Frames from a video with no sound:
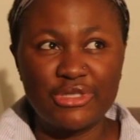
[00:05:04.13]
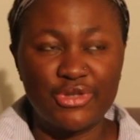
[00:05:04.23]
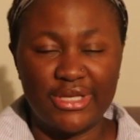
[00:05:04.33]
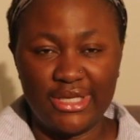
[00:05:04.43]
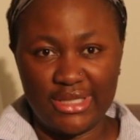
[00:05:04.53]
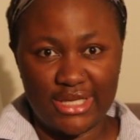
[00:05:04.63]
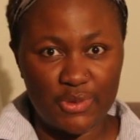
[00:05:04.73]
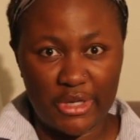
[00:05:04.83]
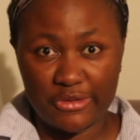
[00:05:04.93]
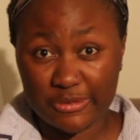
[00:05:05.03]
so I think that's
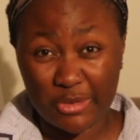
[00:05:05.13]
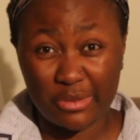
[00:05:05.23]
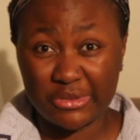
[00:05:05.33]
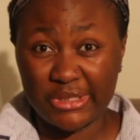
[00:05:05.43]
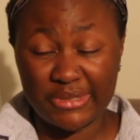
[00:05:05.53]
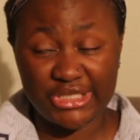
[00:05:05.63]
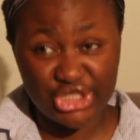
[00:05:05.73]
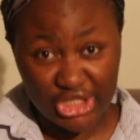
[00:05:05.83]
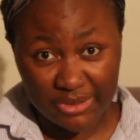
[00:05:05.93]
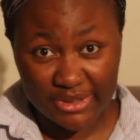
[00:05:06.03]
why it was probably a bit
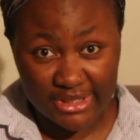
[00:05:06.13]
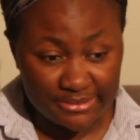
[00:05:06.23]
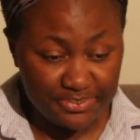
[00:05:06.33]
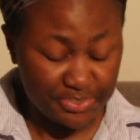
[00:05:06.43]
cheaper.